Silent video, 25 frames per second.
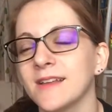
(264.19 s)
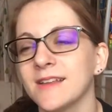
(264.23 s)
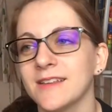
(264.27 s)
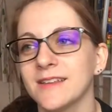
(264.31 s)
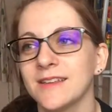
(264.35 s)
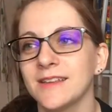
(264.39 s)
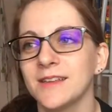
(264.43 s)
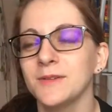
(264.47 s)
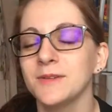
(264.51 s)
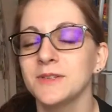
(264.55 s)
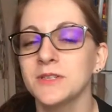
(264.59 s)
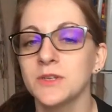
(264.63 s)

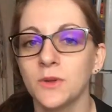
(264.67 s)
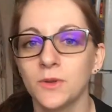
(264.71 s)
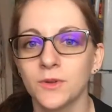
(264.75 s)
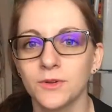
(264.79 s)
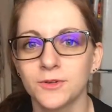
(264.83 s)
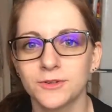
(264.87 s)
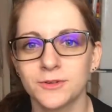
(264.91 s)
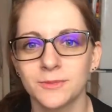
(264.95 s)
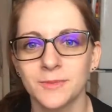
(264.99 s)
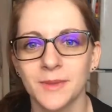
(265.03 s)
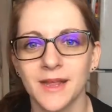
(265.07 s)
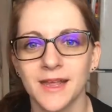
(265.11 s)
he was an
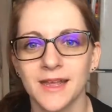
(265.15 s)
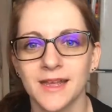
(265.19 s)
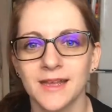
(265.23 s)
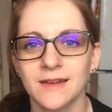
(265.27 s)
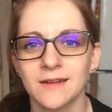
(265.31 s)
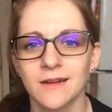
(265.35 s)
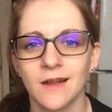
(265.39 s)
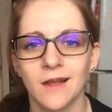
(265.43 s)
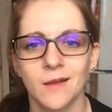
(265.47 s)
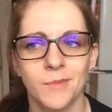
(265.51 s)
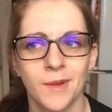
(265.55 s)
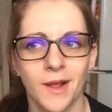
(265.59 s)
older
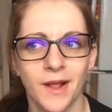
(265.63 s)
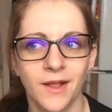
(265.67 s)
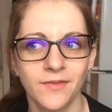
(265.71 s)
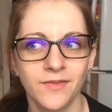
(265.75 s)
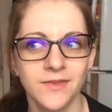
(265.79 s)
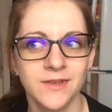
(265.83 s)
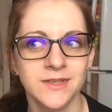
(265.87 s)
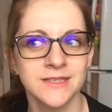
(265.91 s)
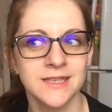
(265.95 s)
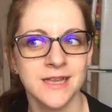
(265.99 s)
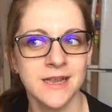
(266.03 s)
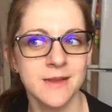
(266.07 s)
man, about
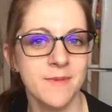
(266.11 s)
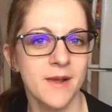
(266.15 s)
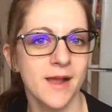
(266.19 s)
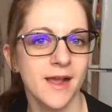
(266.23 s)
the same